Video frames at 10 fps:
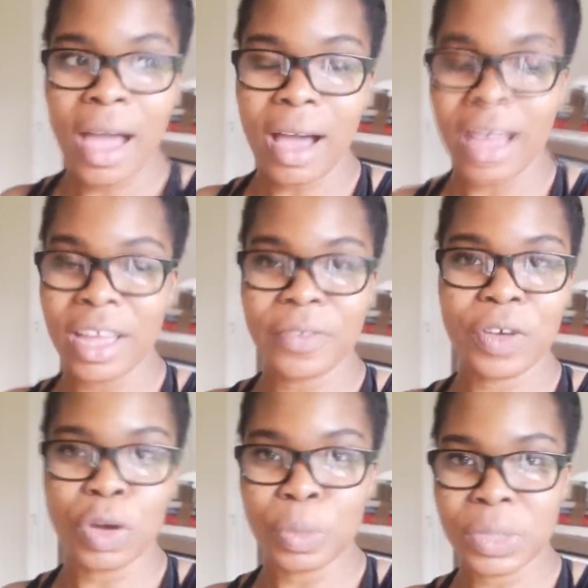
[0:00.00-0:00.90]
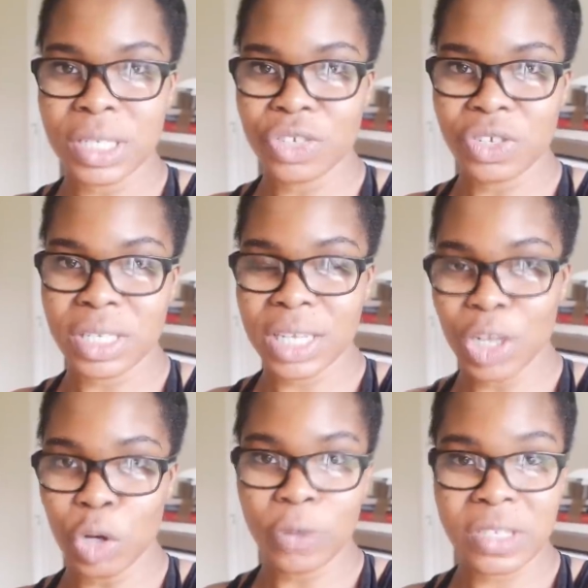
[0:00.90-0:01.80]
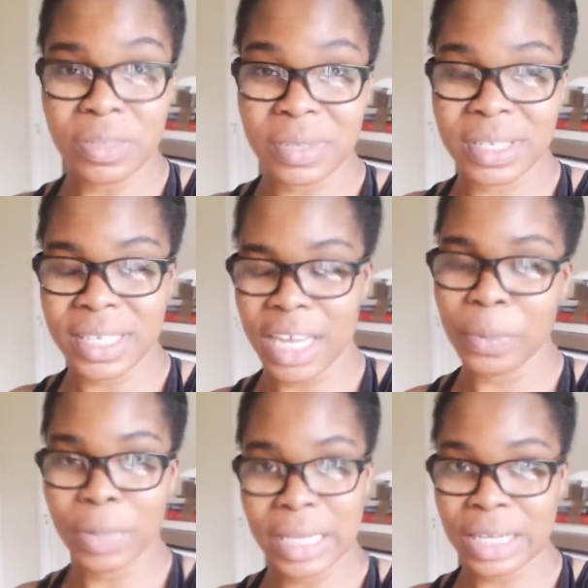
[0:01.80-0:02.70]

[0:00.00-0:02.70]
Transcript: I have come to just love some staple